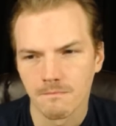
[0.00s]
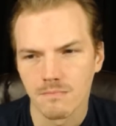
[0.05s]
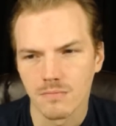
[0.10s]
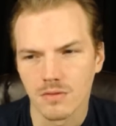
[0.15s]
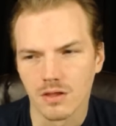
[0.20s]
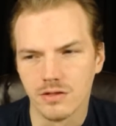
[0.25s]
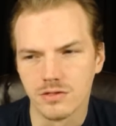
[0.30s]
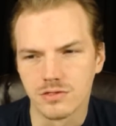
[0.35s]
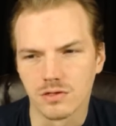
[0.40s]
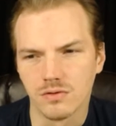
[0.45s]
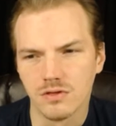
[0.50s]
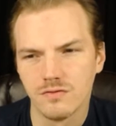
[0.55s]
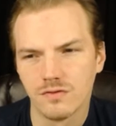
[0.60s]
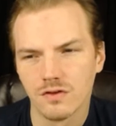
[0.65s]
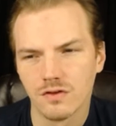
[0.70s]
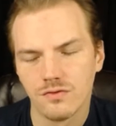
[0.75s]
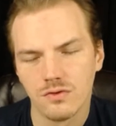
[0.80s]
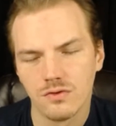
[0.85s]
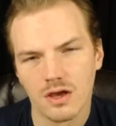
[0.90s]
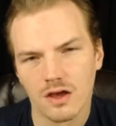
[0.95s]
And so even
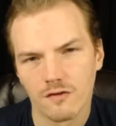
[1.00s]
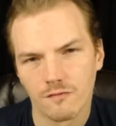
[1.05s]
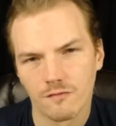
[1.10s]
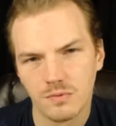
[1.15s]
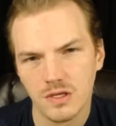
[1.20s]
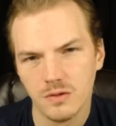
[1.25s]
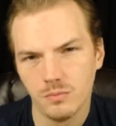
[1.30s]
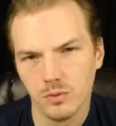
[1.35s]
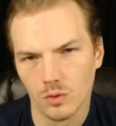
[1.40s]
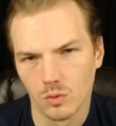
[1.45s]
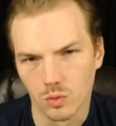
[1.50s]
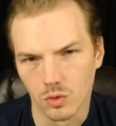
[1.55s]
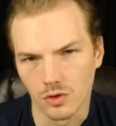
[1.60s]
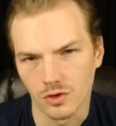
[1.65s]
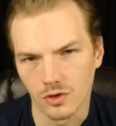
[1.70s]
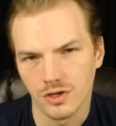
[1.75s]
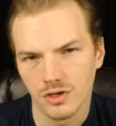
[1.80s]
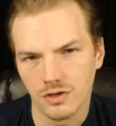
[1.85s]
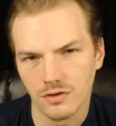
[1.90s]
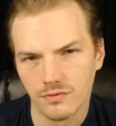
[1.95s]
if you have people
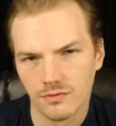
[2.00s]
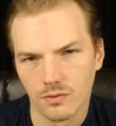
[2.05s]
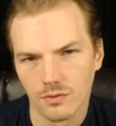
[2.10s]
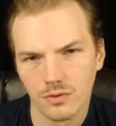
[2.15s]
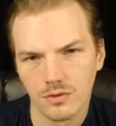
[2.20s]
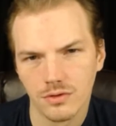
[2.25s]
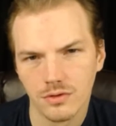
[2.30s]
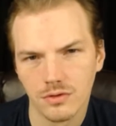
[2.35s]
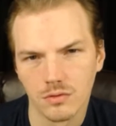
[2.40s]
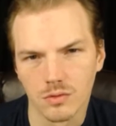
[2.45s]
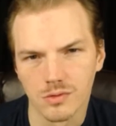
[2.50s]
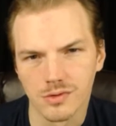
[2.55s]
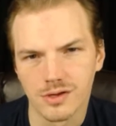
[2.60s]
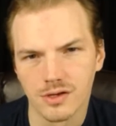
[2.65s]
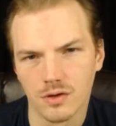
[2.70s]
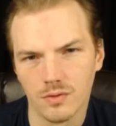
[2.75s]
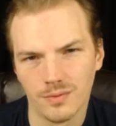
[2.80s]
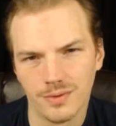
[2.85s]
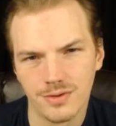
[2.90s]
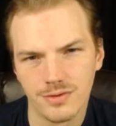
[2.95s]
working for you,
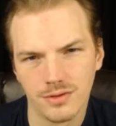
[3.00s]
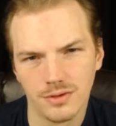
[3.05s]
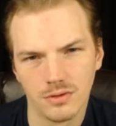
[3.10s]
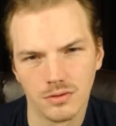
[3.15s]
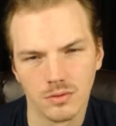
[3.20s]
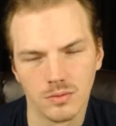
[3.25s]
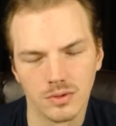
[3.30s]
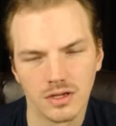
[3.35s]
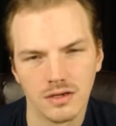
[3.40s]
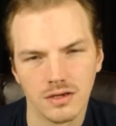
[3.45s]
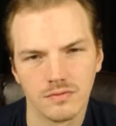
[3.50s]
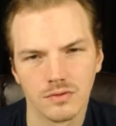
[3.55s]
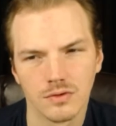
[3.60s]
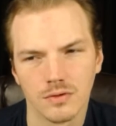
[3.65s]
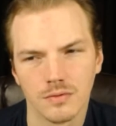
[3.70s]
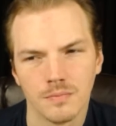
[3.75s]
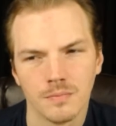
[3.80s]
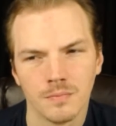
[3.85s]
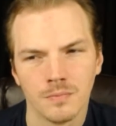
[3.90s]
working with you or whatever,